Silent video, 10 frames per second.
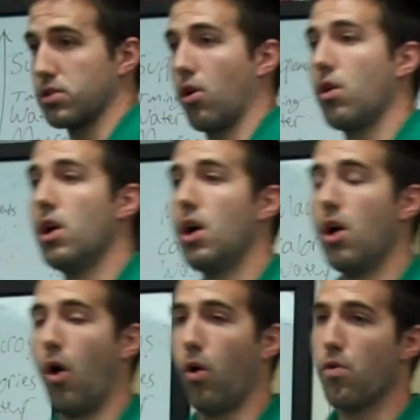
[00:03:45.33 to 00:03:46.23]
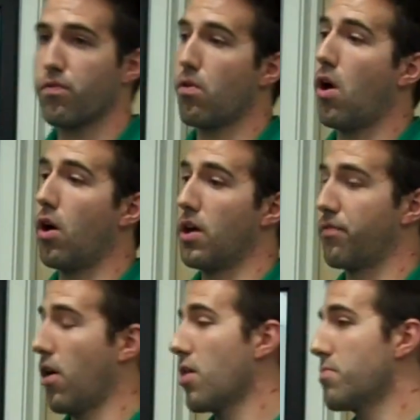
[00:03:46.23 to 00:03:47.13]
So overall,
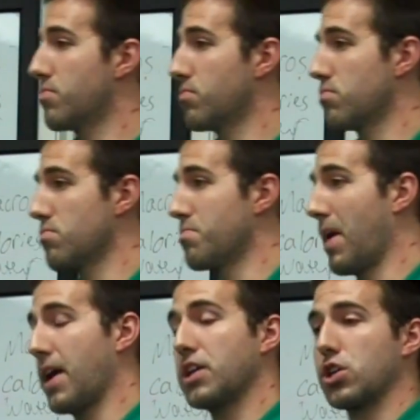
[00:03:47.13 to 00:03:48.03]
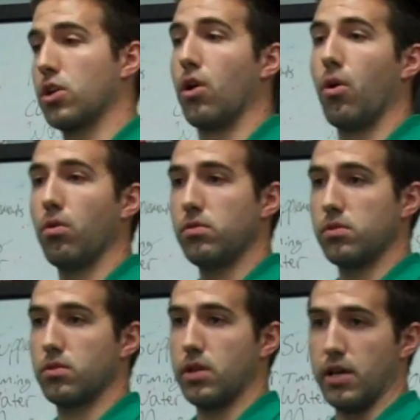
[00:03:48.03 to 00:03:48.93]
if our main goal
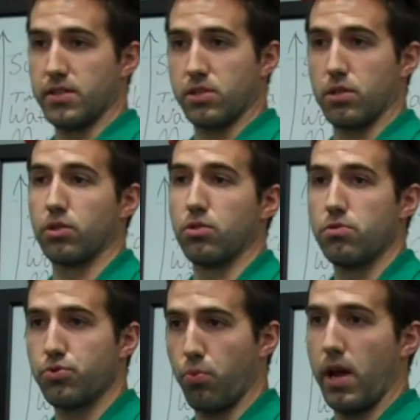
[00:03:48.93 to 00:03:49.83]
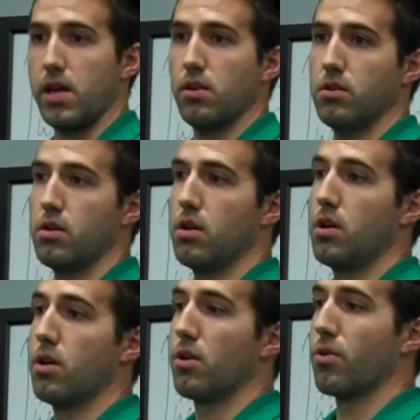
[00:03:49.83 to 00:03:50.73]
is to lose weight,
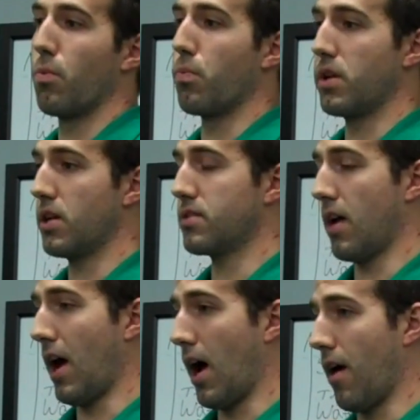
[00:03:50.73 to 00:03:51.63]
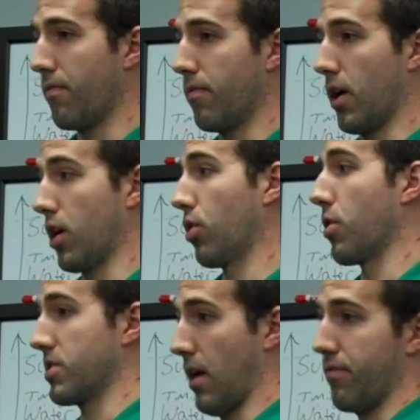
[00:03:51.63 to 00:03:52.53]
we need to have a
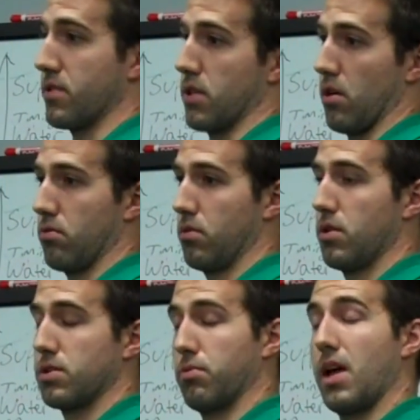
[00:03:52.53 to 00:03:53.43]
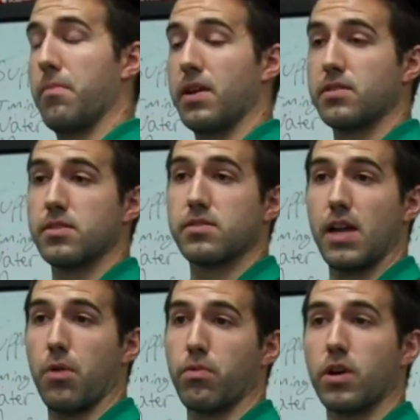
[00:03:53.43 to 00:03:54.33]
caloric deficit. So what that means is
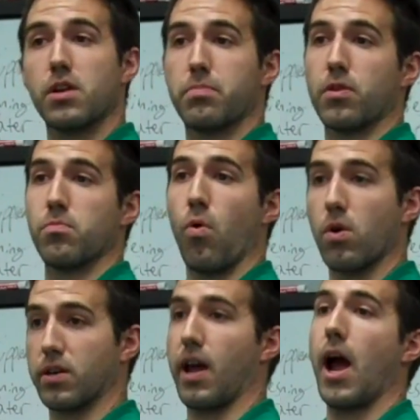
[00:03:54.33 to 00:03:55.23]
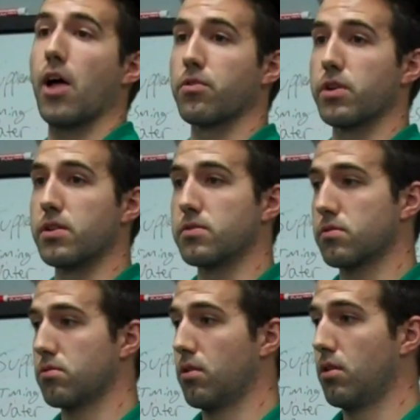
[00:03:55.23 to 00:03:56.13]
that we're going to burn more
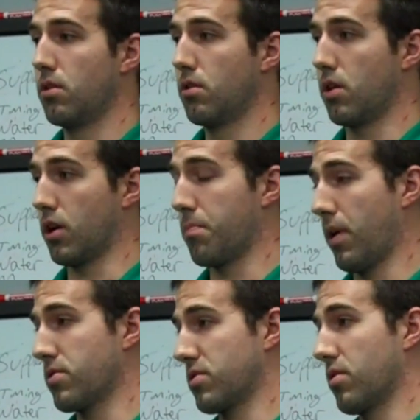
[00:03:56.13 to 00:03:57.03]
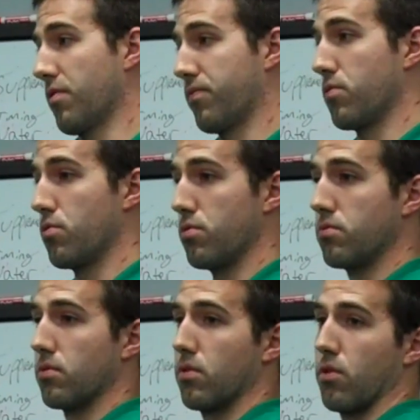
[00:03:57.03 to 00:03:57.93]
calories in comparison to the food
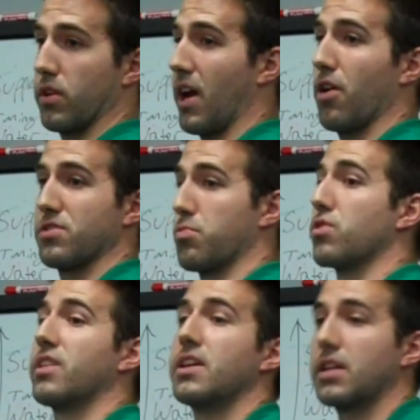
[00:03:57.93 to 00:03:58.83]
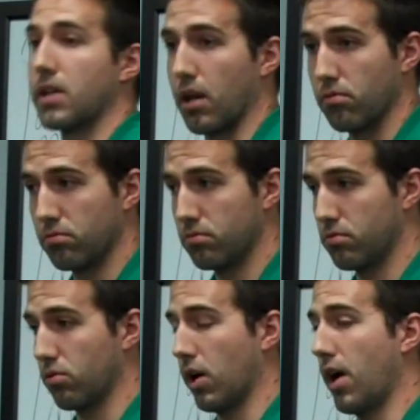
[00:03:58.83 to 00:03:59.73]
or the calories that we're taking in,
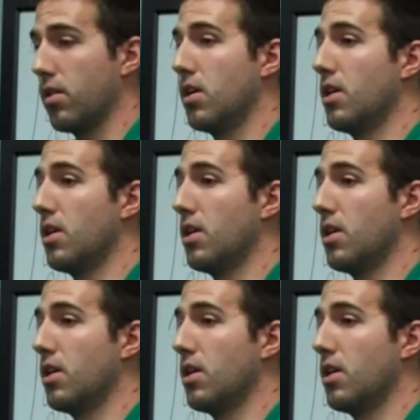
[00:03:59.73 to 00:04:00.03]
okay?